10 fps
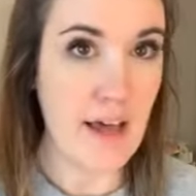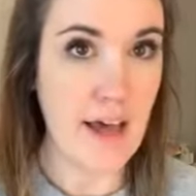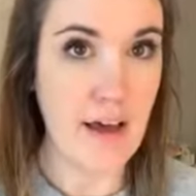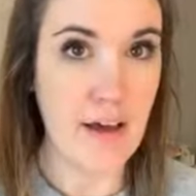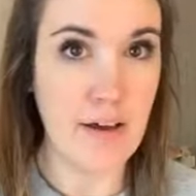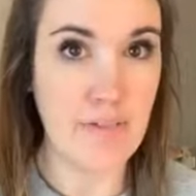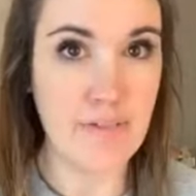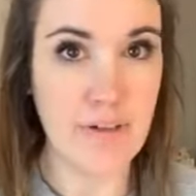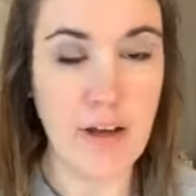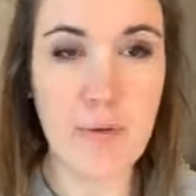of, I
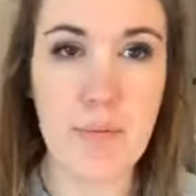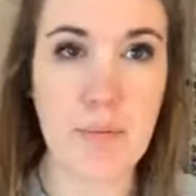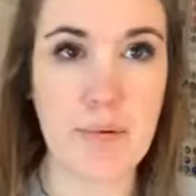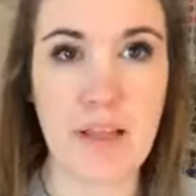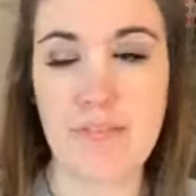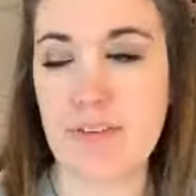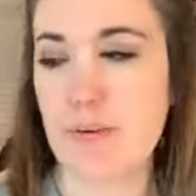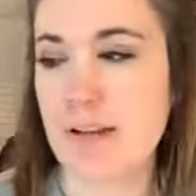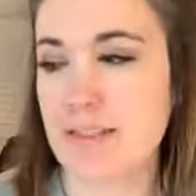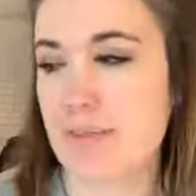hope I'm going live in the
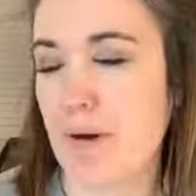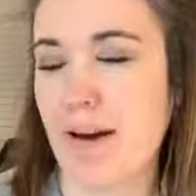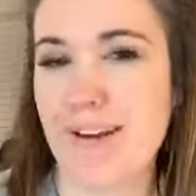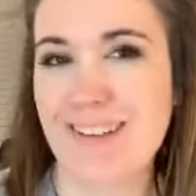right spot.